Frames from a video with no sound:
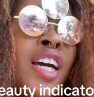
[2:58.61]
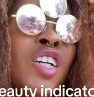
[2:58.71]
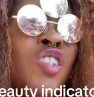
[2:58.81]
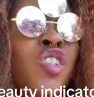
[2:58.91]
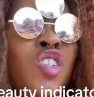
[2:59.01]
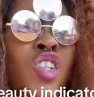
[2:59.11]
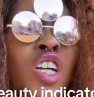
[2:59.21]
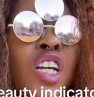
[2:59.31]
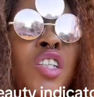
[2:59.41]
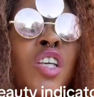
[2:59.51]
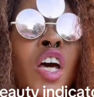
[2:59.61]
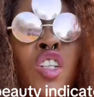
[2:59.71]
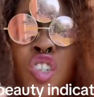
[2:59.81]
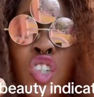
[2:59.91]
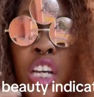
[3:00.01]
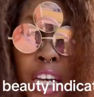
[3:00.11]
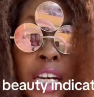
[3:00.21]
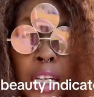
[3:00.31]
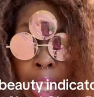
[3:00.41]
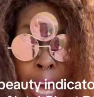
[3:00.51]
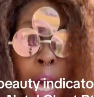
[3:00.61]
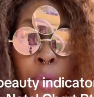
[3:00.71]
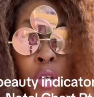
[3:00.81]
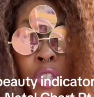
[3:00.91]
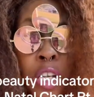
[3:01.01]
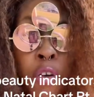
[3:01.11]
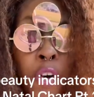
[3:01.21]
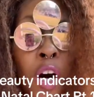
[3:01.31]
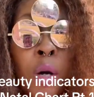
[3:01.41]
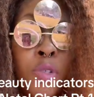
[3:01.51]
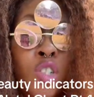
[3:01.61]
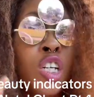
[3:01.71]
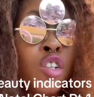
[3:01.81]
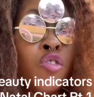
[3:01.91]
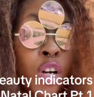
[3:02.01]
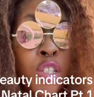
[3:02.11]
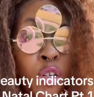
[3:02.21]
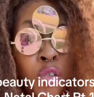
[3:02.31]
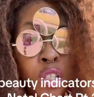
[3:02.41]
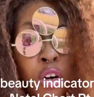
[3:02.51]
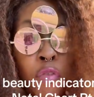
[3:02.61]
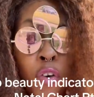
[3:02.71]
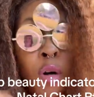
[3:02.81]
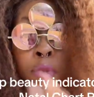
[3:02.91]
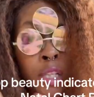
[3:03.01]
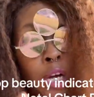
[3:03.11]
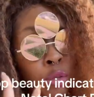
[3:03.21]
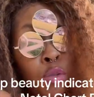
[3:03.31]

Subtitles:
she can glam herself up, she can dress herself up. Now,